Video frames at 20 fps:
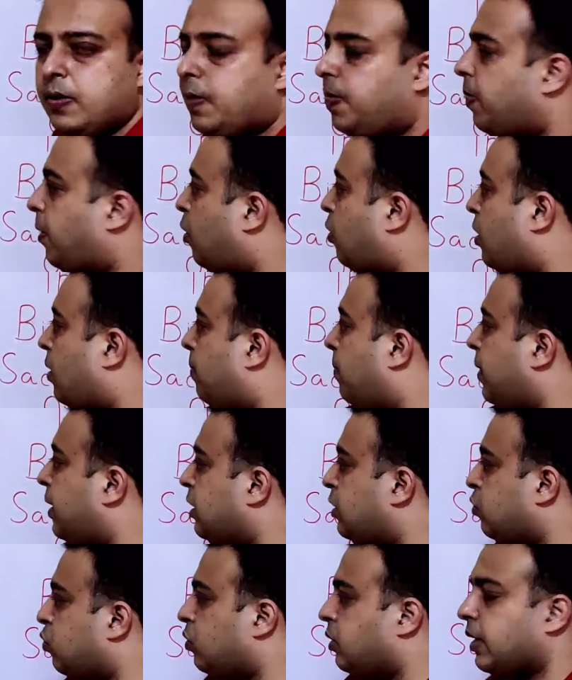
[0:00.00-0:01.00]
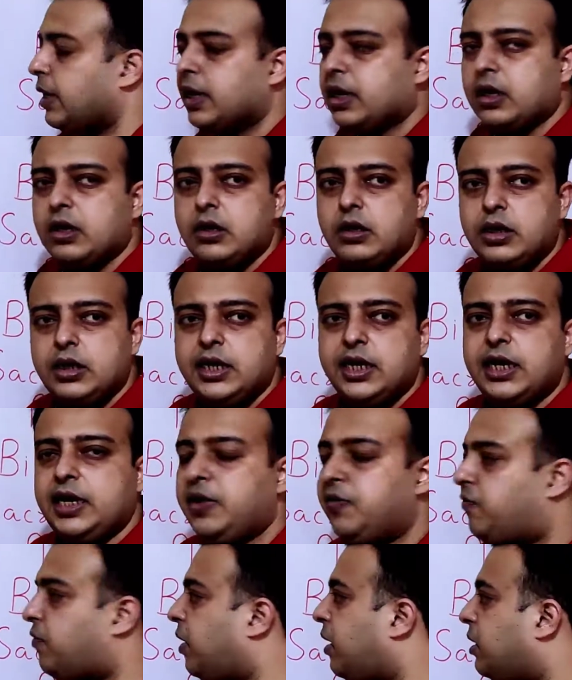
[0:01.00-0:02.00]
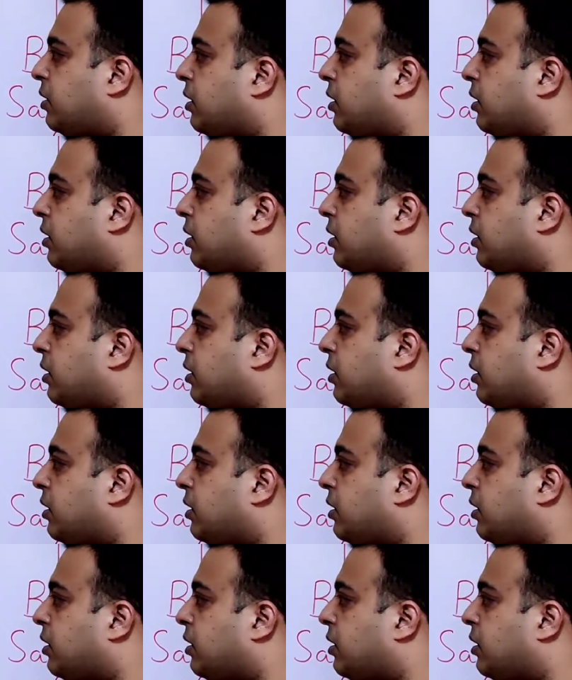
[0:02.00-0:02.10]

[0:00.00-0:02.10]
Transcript: now compelled to take e d5,